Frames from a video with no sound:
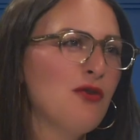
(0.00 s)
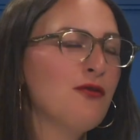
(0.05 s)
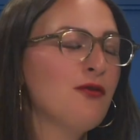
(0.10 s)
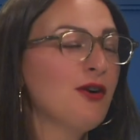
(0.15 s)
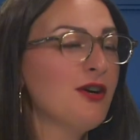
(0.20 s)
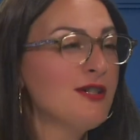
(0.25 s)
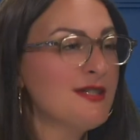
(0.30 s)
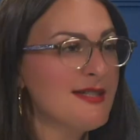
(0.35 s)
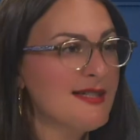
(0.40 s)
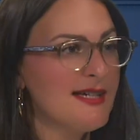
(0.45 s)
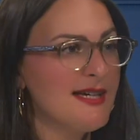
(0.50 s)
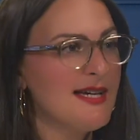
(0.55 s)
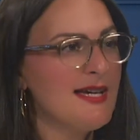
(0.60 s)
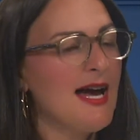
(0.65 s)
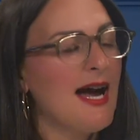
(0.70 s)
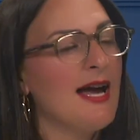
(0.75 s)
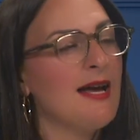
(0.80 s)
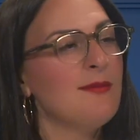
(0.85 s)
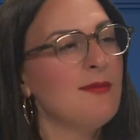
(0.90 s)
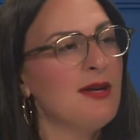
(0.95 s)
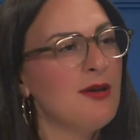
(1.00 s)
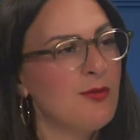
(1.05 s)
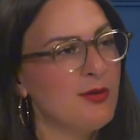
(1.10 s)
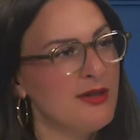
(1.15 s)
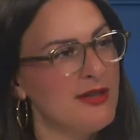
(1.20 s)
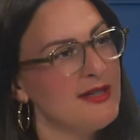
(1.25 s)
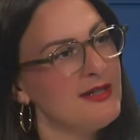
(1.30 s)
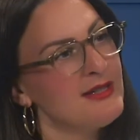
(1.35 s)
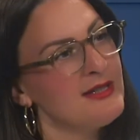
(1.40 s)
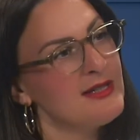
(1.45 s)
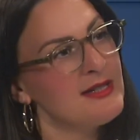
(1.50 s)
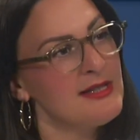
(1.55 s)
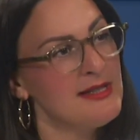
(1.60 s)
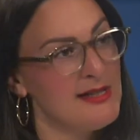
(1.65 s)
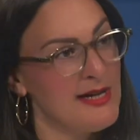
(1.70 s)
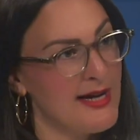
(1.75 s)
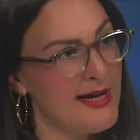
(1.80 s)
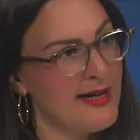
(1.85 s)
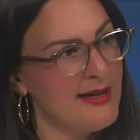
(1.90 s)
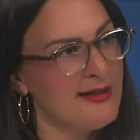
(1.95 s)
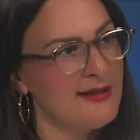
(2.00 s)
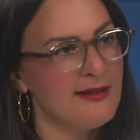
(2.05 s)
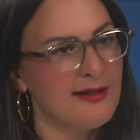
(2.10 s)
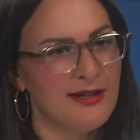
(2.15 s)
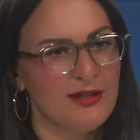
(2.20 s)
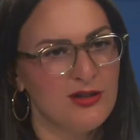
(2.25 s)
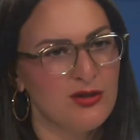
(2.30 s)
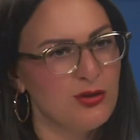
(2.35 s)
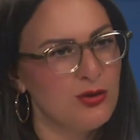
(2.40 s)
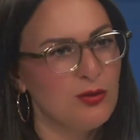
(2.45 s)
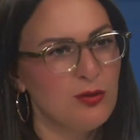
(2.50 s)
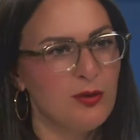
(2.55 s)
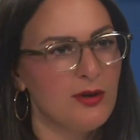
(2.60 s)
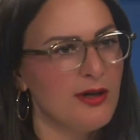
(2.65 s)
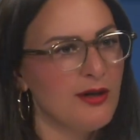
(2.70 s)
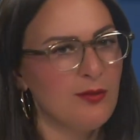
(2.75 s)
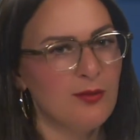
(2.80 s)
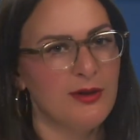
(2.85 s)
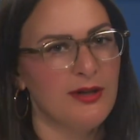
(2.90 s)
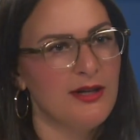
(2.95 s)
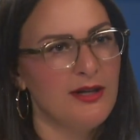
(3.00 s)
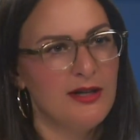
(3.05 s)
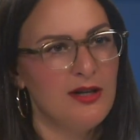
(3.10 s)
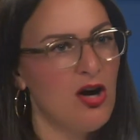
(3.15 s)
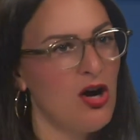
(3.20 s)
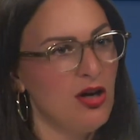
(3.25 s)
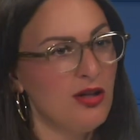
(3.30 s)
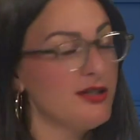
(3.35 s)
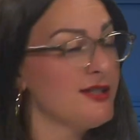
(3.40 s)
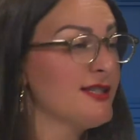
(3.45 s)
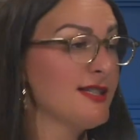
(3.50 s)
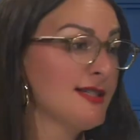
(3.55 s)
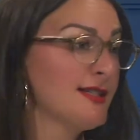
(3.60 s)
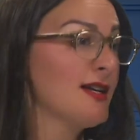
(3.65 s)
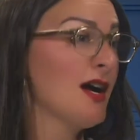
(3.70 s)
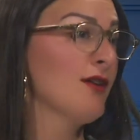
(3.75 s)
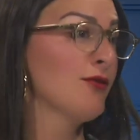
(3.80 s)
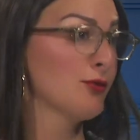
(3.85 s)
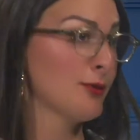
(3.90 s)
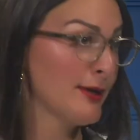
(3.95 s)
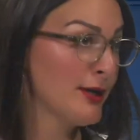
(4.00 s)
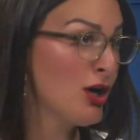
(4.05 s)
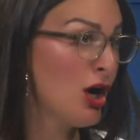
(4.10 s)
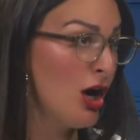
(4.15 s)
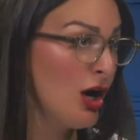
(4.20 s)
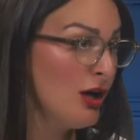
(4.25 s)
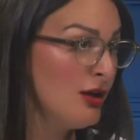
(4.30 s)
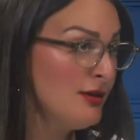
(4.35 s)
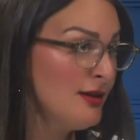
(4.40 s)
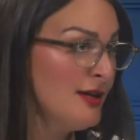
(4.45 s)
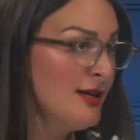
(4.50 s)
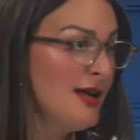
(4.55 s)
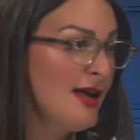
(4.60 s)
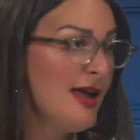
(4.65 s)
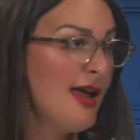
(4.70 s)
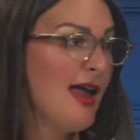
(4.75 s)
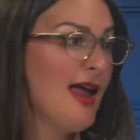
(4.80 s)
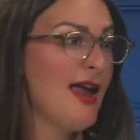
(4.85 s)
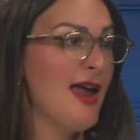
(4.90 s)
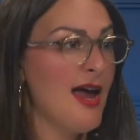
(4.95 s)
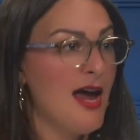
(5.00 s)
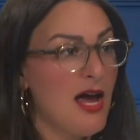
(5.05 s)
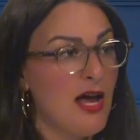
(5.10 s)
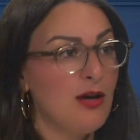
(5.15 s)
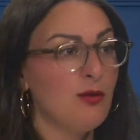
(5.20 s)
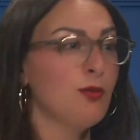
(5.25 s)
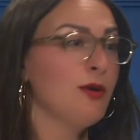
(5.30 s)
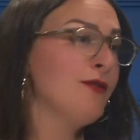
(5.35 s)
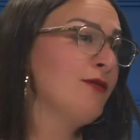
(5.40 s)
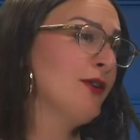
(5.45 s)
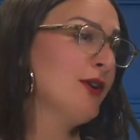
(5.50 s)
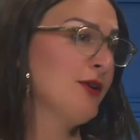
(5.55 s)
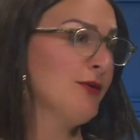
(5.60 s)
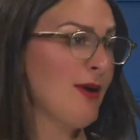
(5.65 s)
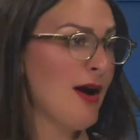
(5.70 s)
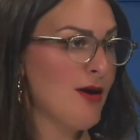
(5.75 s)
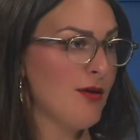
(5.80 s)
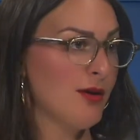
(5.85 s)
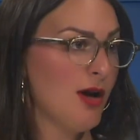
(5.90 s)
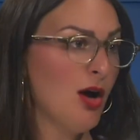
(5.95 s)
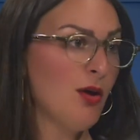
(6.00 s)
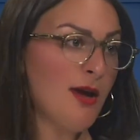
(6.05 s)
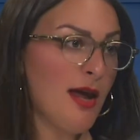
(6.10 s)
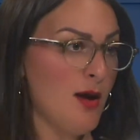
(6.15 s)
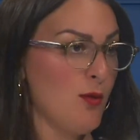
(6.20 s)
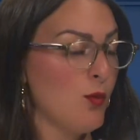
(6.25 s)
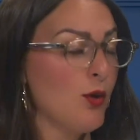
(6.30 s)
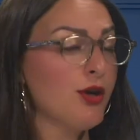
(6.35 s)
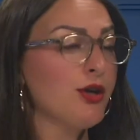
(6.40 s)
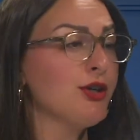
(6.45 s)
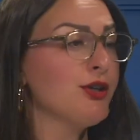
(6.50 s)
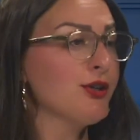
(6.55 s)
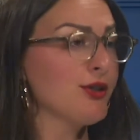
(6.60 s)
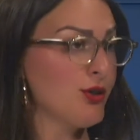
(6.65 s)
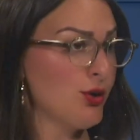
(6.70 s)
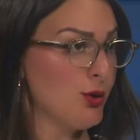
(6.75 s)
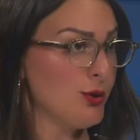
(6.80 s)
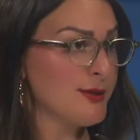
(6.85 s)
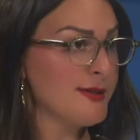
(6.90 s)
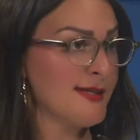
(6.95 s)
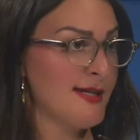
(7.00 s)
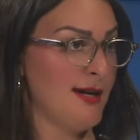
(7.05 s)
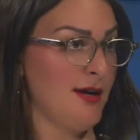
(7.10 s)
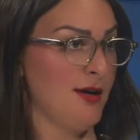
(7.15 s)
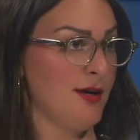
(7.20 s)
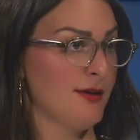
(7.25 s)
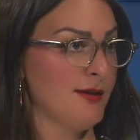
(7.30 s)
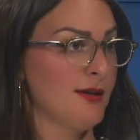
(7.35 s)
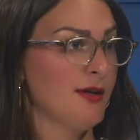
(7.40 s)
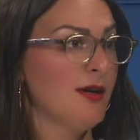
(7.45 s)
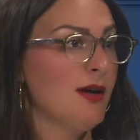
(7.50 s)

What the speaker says: firstly, I meet with the client and I do what we call a discovery call. And we figure out, okay, what are your goals here?